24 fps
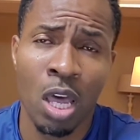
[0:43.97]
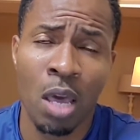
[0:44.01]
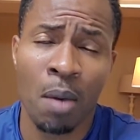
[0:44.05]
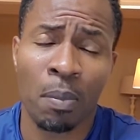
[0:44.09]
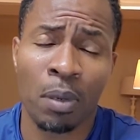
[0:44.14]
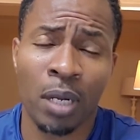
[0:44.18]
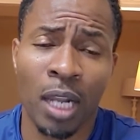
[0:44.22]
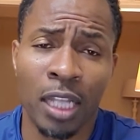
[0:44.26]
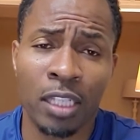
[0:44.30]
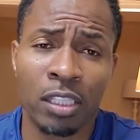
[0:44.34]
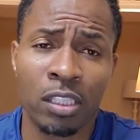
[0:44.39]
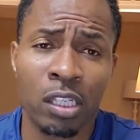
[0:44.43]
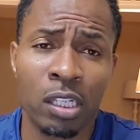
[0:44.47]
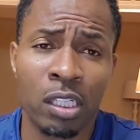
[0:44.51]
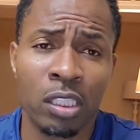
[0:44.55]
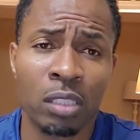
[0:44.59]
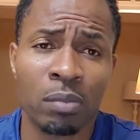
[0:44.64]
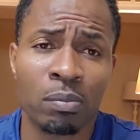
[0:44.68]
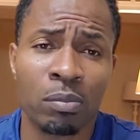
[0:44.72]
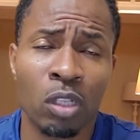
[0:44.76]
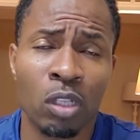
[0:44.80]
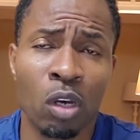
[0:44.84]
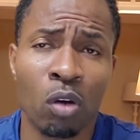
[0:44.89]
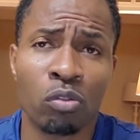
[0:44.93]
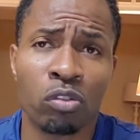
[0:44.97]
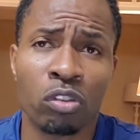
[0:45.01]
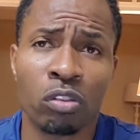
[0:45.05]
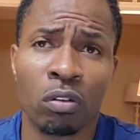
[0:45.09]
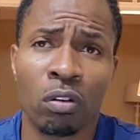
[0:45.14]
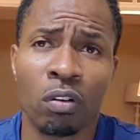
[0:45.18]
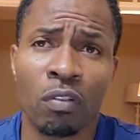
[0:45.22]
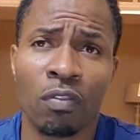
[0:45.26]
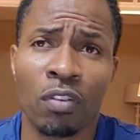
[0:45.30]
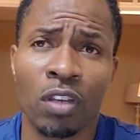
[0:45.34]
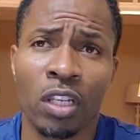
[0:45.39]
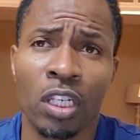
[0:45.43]
But I took some notes on
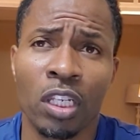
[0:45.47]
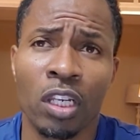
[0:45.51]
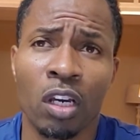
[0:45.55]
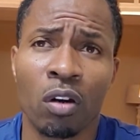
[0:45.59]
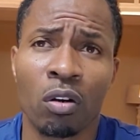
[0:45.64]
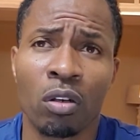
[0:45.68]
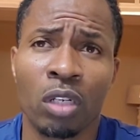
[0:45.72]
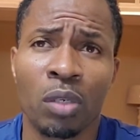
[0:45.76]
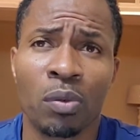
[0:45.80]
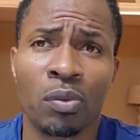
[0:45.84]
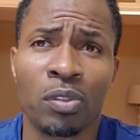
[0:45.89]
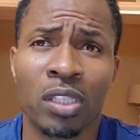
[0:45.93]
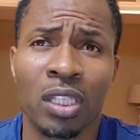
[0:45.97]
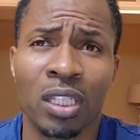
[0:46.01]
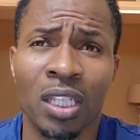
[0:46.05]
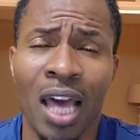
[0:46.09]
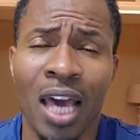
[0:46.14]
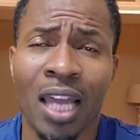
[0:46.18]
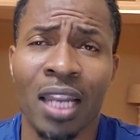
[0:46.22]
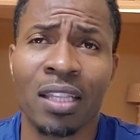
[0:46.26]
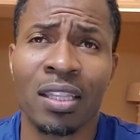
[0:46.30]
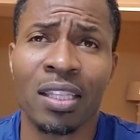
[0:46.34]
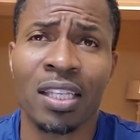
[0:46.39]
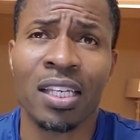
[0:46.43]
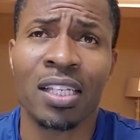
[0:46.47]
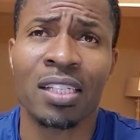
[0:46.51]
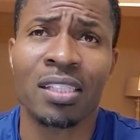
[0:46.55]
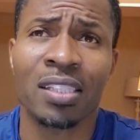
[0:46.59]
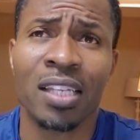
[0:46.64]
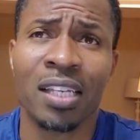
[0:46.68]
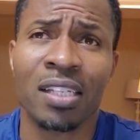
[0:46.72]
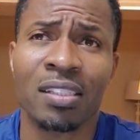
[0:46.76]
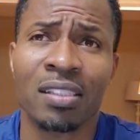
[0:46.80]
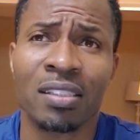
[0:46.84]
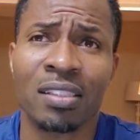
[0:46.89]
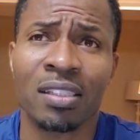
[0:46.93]
the video, and there was a lot of things
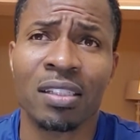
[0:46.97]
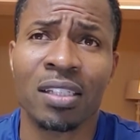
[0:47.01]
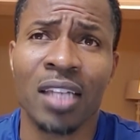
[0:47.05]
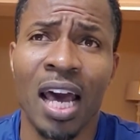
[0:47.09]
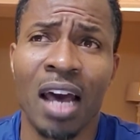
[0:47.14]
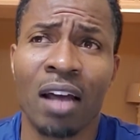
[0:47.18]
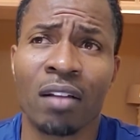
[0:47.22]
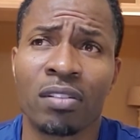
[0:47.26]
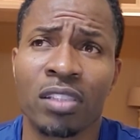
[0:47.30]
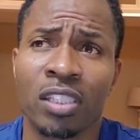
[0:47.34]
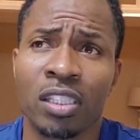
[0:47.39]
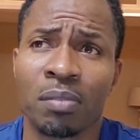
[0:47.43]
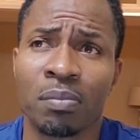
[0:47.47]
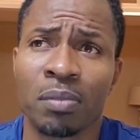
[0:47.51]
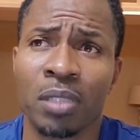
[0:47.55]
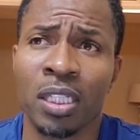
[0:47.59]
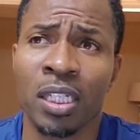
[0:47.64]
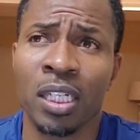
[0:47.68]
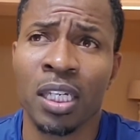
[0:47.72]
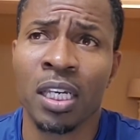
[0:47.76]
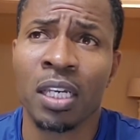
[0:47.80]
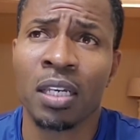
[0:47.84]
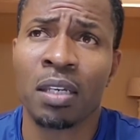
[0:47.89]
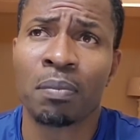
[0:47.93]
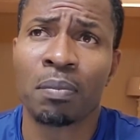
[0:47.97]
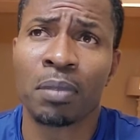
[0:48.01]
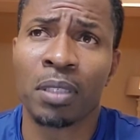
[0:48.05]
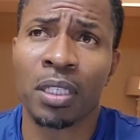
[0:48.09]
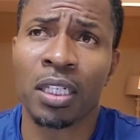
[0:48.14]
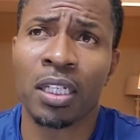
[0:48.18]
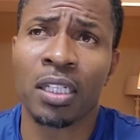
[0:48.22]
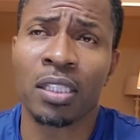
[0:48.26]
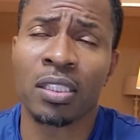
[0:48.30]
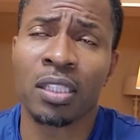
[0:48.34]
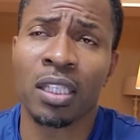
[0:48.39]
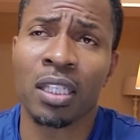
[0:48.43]
that stood out to me
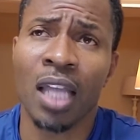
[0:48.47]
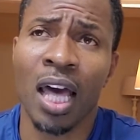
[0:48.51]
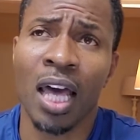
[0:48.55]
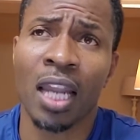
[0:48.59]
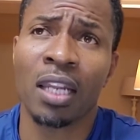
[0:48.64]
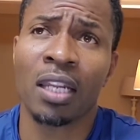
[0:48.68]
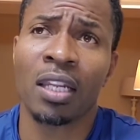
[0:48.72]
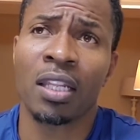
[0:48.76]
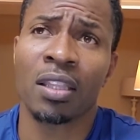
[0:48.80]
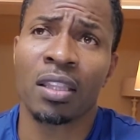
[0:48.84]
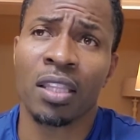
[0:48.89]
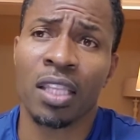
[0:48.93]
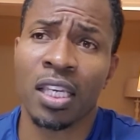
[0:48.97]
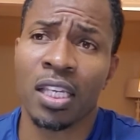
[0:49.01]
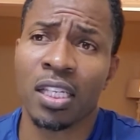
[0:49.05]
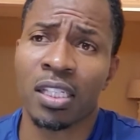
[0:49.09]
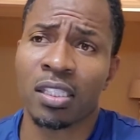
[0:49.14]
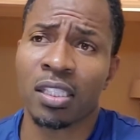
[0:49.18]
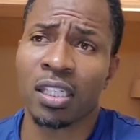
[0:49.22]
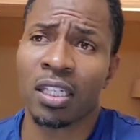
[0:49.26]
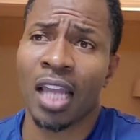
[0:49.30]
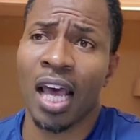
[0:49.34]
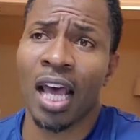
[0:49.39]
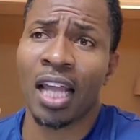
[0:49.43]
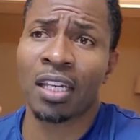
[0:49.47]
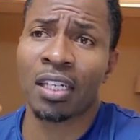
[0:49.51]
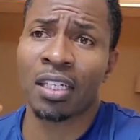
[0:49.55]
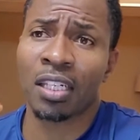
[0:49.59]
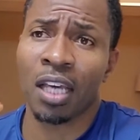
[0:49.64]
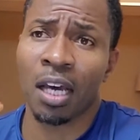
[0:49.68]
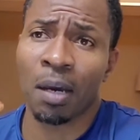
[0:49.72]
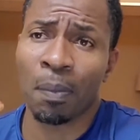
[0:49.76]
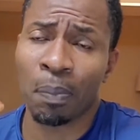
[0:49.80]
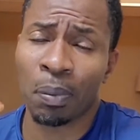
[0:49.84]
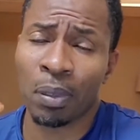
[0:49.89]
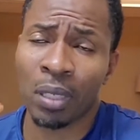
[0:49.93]
because a lot of the things that I
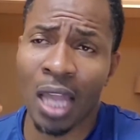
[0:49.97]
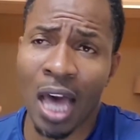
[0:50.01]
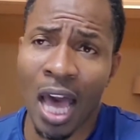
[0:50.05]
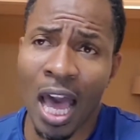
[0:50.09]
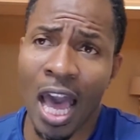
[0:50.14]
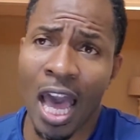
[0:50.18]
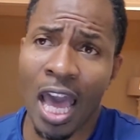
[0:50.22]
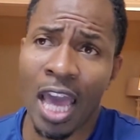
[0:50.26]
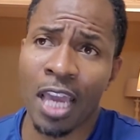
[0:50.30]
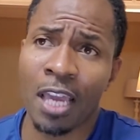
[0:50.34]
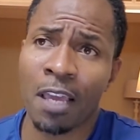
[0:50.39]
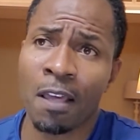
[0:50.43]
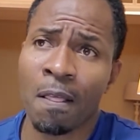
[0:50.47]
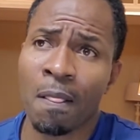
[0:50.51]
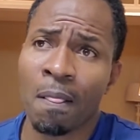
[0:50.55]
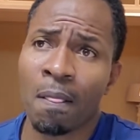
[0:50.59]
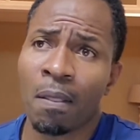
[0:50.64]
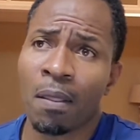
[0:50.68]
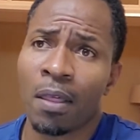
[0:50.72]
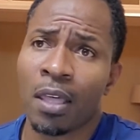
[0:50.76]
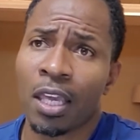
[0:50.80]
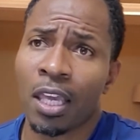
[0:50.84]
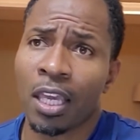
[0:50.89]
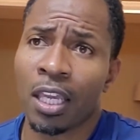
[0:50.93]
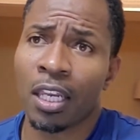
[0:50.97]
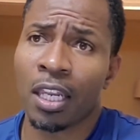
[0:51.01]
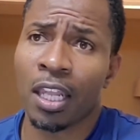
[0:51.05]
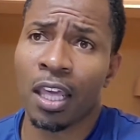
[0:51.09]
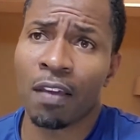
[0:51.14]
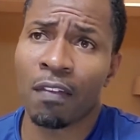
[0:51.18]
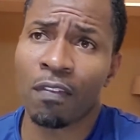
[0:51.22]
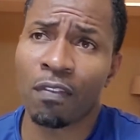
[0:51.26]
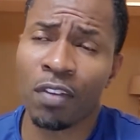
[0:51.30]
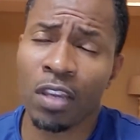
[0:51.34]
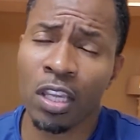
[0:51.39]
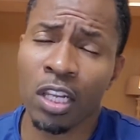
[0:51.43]
applied in
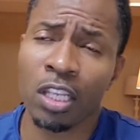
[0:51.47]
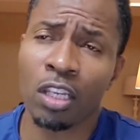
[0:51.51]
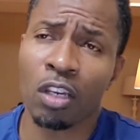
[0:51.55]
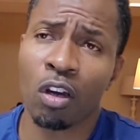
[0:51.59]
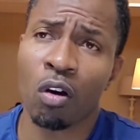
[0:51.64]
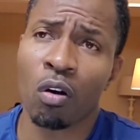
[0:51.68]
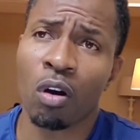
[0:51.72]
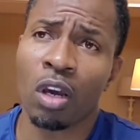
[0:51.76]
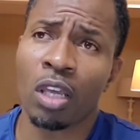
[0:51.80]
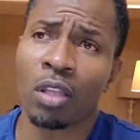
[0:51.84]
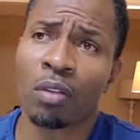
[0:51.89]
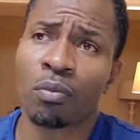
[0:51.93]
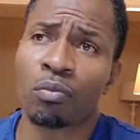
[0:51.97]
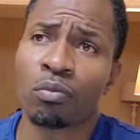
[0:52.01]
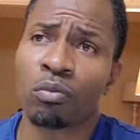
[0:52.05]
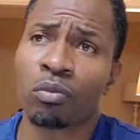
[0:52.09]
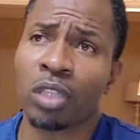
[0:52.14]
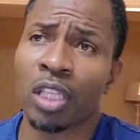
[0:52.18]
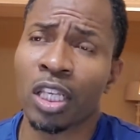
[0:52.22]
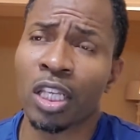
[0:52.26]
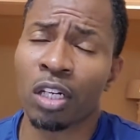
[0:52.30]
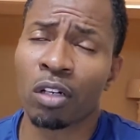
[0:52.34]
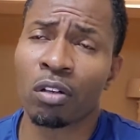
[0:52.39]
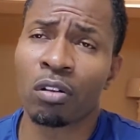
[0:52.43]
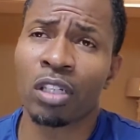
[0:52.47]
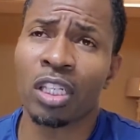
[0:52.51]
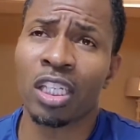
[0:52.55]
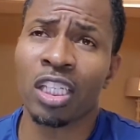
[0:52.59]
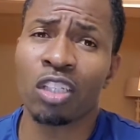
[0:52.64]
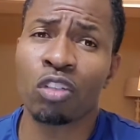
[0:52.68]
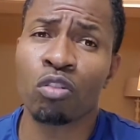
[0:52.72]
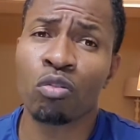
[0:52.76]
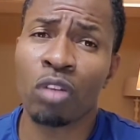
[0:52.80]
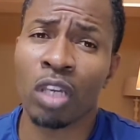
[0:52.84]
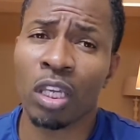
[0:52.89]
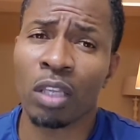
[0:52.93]
that video,
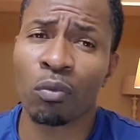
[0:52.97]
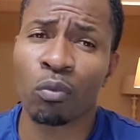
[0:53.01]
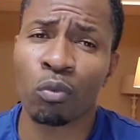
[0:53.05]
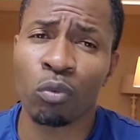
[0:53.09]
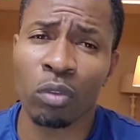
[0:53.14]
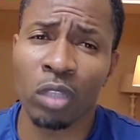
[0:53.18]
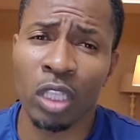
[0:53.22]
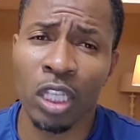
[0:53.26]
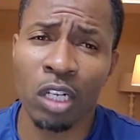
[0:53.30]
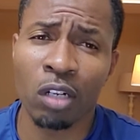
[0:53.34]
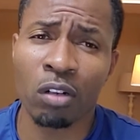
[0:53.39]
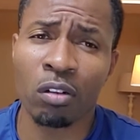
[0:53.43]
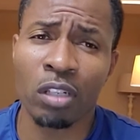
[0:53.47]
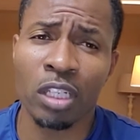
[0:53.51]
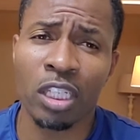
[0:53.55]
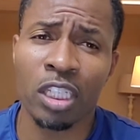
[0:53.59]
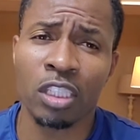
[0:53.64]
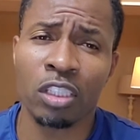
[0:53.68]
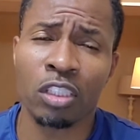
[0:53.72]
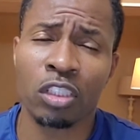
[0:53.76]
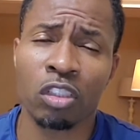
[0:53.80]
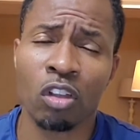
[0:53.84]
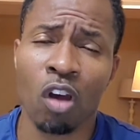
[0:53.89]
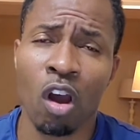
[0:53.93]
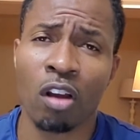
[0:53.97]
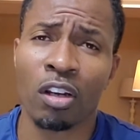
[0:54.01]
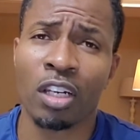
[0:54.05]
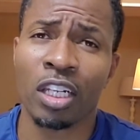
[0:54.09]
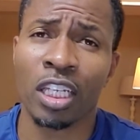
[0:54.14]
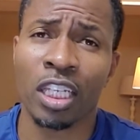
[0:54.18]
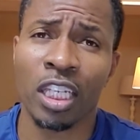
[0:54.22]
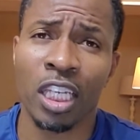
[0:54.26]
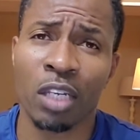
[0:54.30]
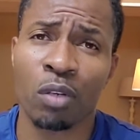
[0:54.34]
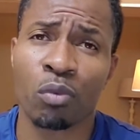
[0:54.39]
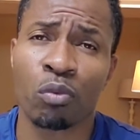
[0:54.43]
you can literally start to
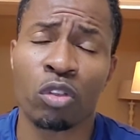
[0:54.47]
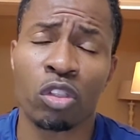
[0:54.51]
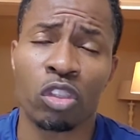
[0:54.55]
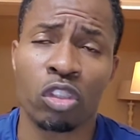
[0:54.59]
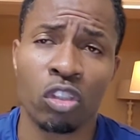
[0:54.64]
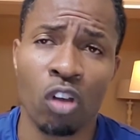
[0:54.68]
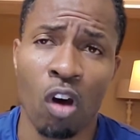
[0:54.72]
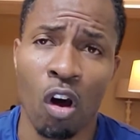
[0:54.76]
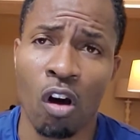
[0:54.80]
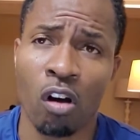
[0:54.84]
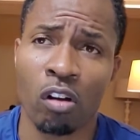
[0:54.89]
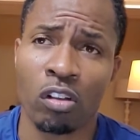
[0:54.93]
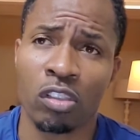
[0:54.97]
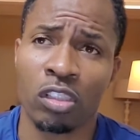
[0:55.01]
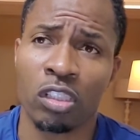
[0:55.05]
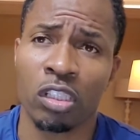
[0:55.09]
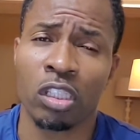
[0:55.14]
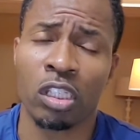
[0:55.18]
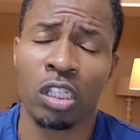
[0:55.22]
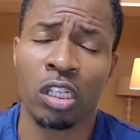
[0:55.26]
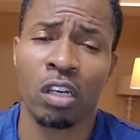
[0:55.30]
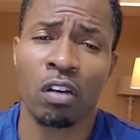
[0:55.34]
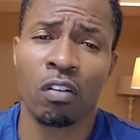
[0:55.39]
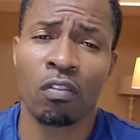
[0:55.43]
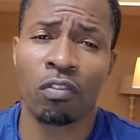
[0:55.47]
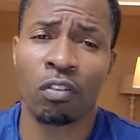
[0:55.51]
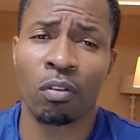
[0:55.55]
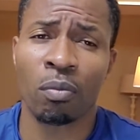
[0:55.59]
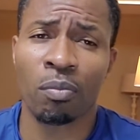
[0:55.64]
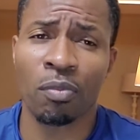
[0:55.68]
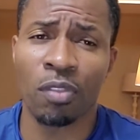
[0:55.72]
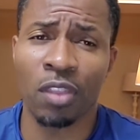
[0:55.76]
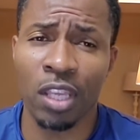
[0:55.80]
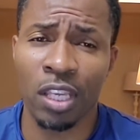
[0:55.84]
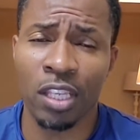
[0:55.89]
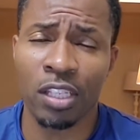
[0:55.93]
get results from
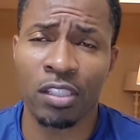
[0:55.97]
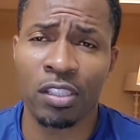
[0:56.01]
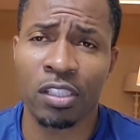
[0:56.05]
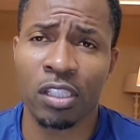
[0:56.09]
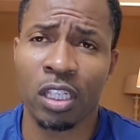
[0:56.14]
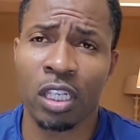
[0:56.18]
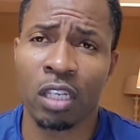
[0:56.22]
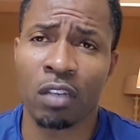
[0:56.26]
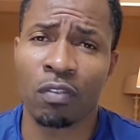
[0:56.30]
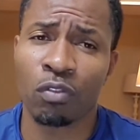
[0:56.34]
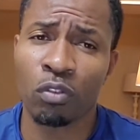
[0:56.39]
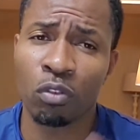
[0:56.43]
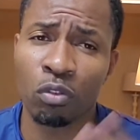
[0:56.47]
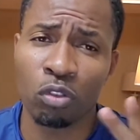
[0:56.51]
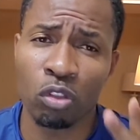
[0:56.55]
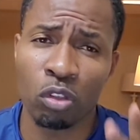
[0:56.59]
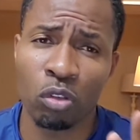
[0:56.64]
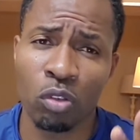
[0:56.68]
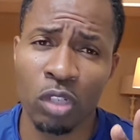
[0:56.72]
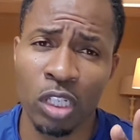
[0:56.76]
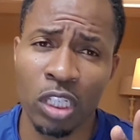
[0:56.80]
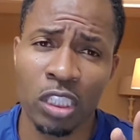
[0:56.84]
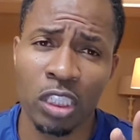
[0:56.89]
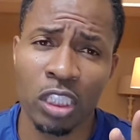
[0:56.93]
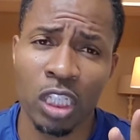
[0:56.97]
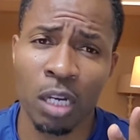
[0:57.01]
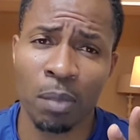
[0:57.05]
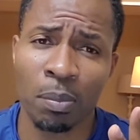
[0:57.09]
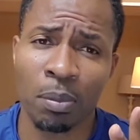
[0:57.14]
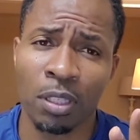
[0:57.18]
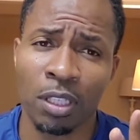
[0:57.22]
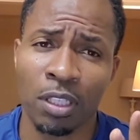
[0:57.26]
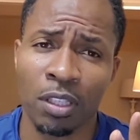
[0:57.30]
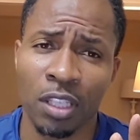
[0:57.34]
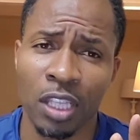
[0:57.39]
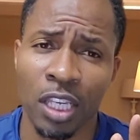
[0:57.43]
this if you do these couple
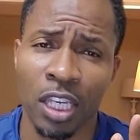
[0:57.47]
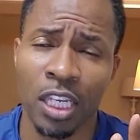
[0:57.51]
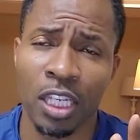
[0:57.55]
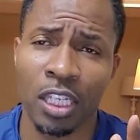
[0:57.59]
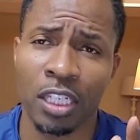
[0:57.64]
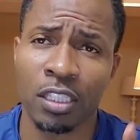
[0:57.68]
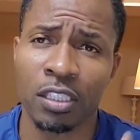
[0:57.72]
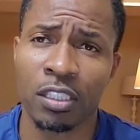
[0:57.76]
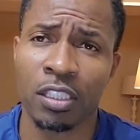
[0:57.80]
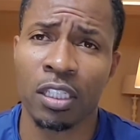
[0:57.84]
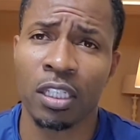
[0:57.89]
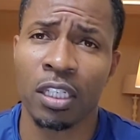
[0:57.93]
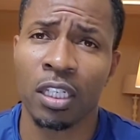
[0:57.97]
of things